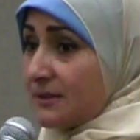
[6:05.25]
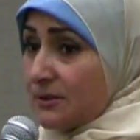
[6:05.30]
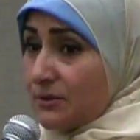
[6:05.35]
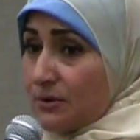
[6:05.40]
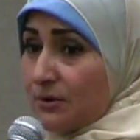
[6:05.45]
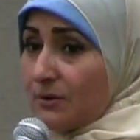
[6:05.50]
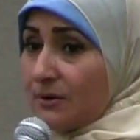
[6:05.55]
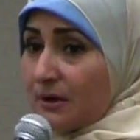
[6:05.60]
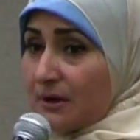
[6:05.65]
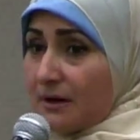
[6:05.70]
you
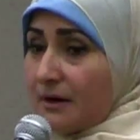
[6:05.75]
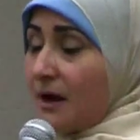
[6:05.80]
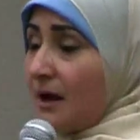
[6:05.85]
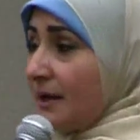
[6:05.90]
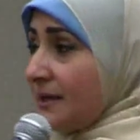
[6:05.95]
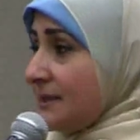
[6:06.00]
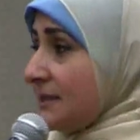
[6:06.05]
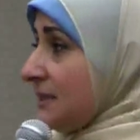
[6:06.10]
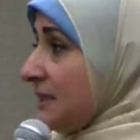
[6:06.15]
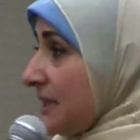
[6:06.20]
know, are
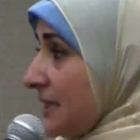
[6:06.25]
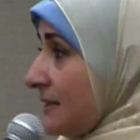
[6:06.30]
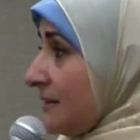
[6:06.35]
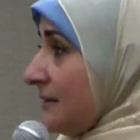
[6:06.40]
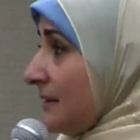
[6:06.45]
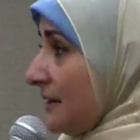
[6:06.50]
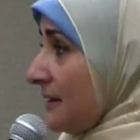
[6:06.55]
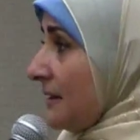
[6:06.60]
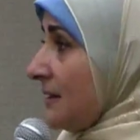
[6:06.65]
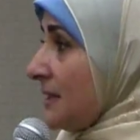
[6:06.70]
hiding in
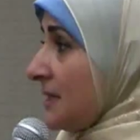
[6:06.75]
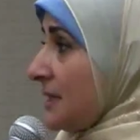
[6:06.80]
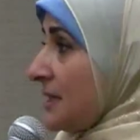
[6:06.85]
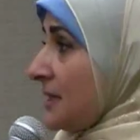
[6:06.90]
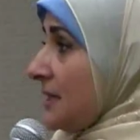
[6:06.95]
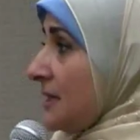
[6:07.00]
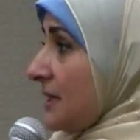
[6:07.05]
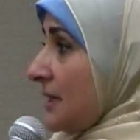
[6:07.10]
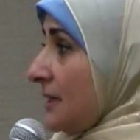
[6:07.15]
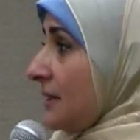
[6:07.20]
the
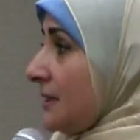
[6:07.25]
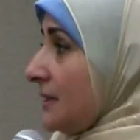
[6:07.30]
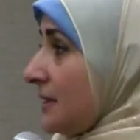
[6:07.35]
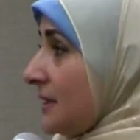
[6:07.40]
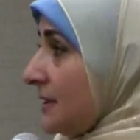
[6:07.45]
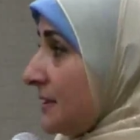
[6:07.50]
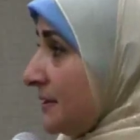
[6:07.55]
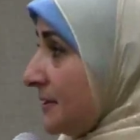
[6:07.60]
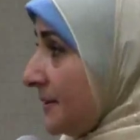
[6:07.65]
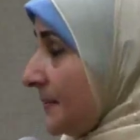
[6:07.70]

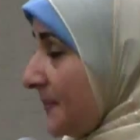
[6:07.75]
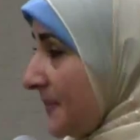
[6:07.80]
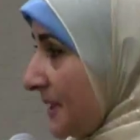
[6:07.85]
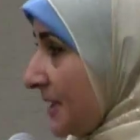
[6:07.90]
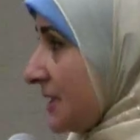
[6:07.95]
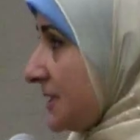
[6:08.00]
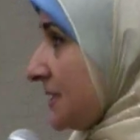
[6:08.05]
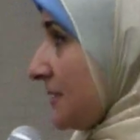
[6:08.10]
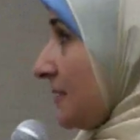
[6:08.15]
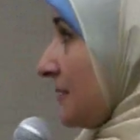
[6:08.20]

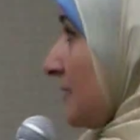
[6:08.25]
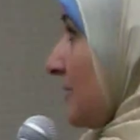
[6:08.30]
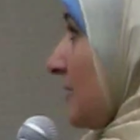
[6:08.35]
beds and